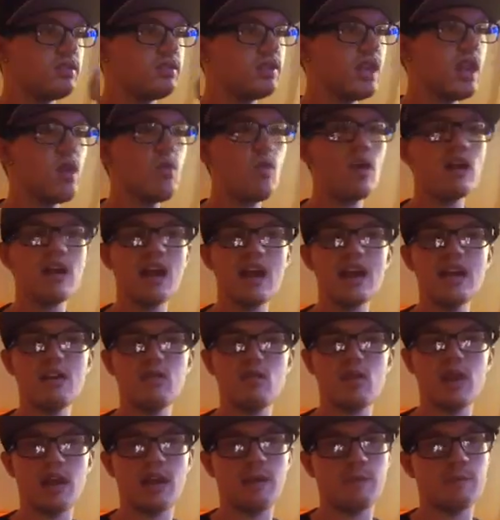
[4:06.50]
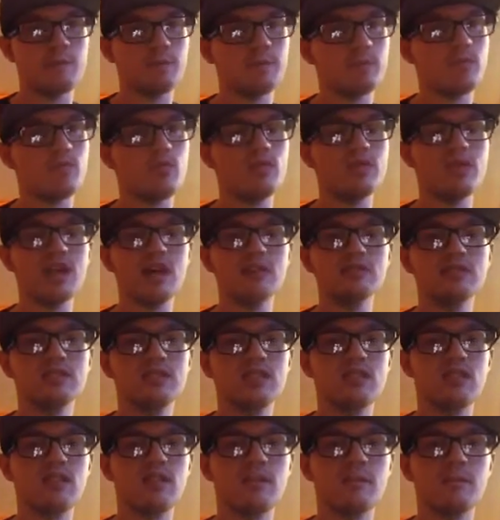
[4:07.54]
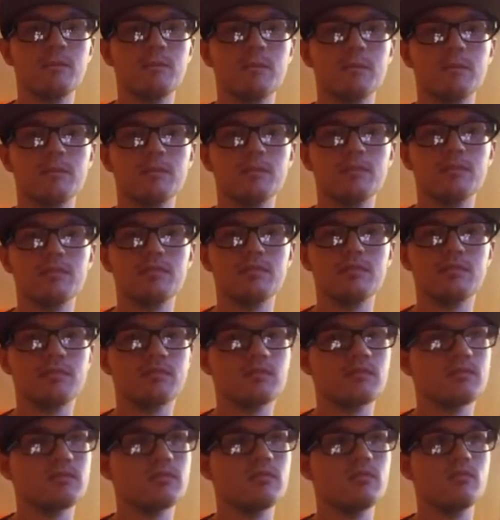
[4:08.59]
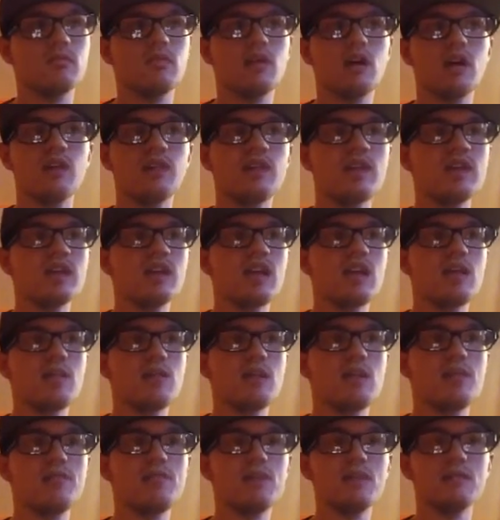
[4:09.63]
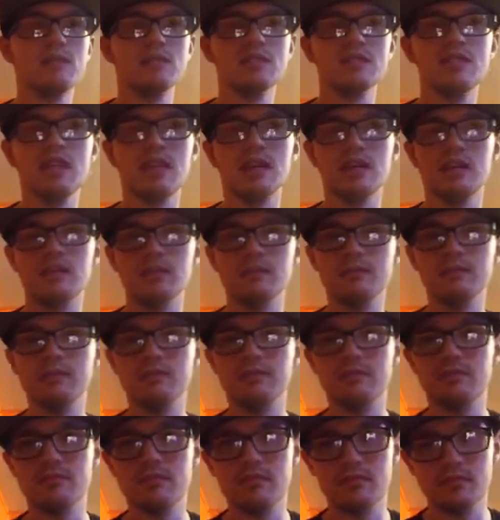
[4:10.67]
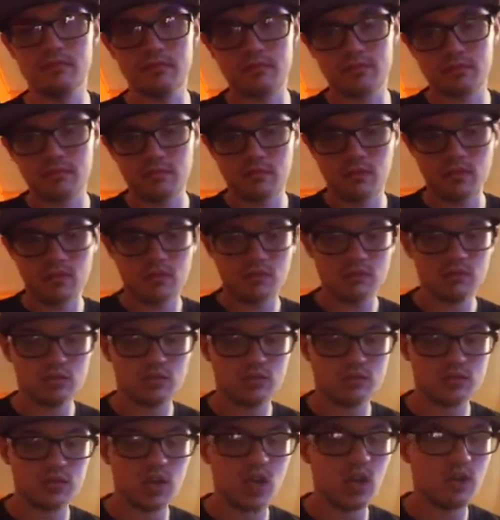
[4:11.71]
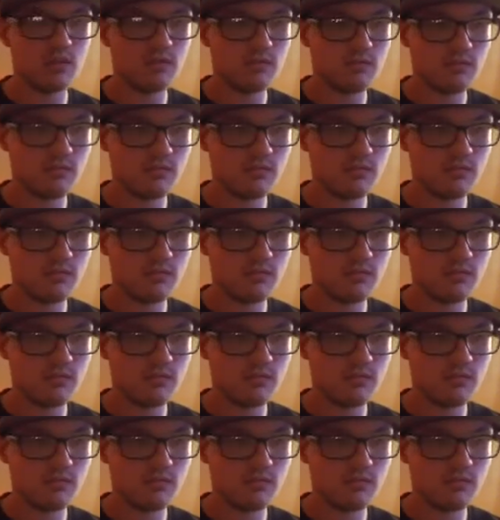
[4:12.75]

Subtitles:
they went anyway without Sarah. Well, they kind of made a big mistake. So,